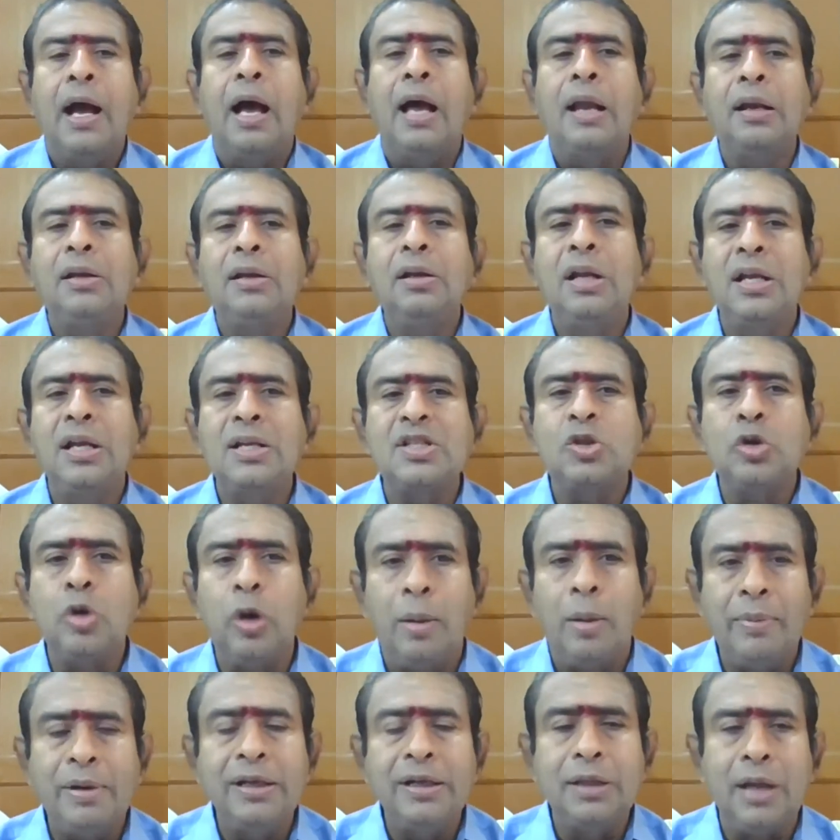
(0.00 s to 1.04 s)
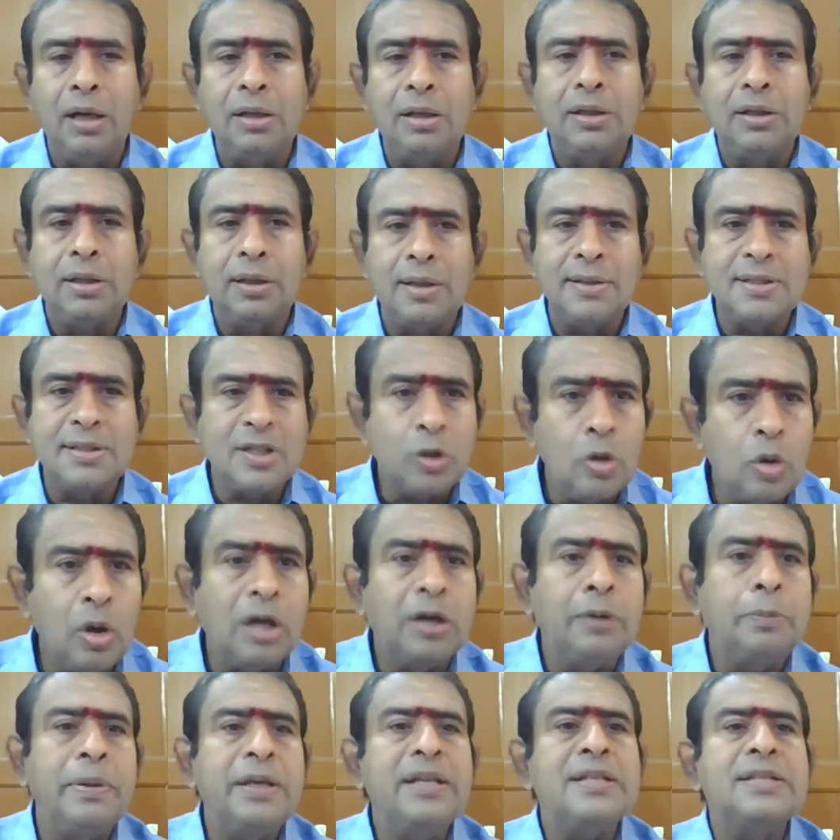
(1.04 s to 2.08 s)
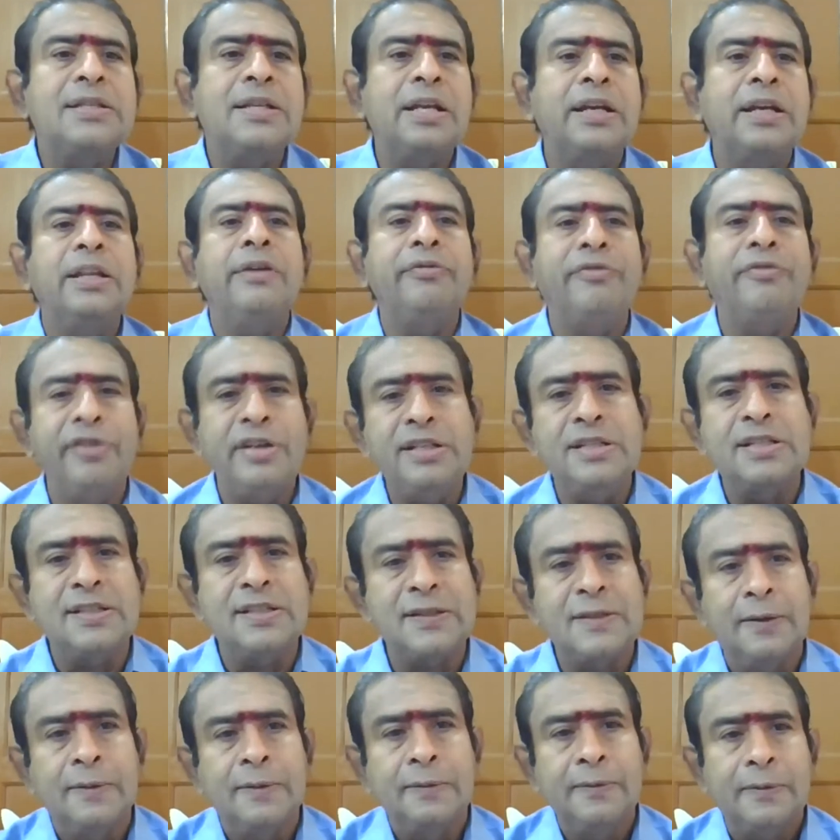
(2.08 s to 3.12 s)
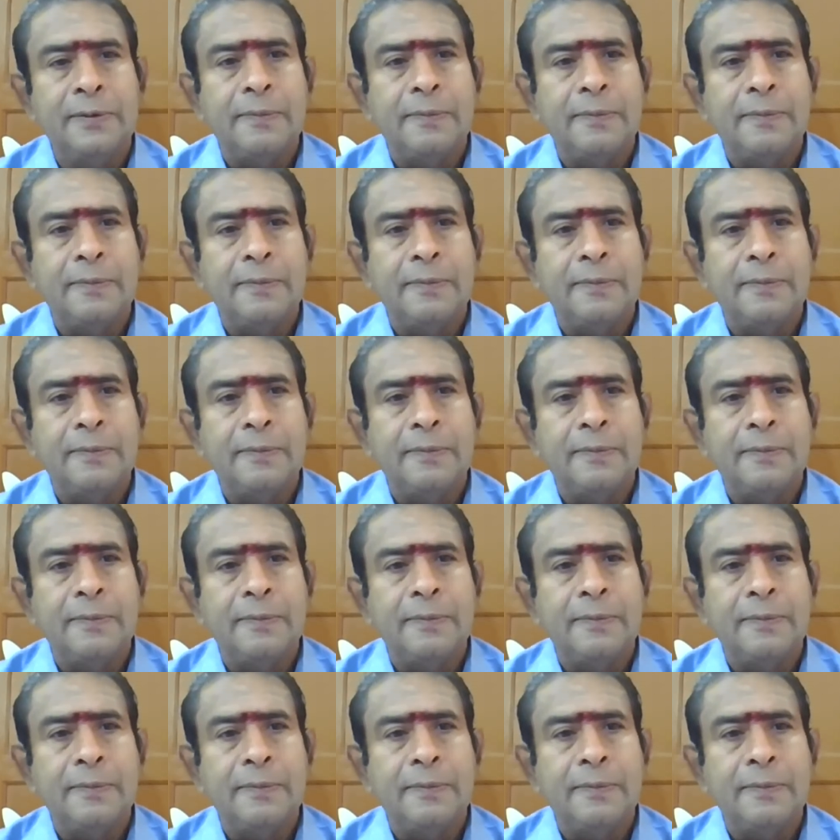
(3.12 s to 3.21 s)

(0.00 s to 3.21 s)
unless you amend the articles, you can't pay sitting fees.